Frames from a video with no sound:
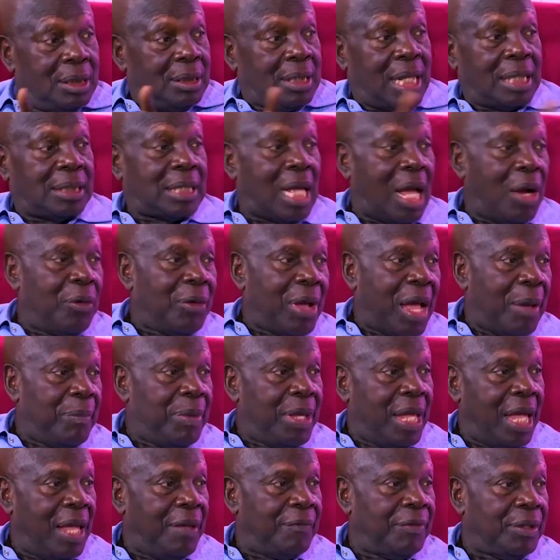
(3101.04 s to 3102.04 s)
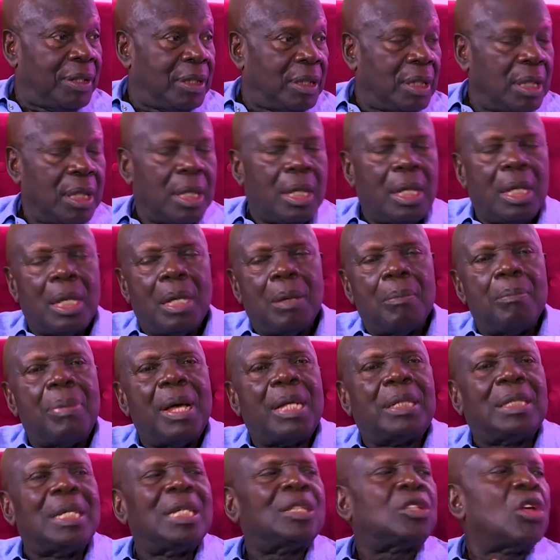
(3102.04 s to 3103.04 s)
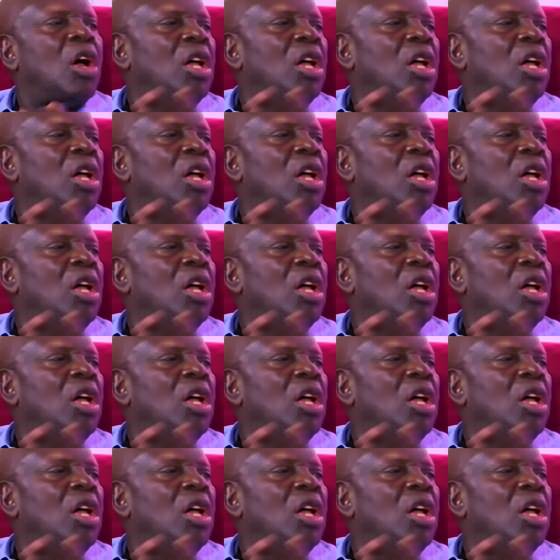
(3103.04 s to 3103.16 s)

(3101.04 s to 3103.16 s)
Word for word: that's how we are behaving. But it's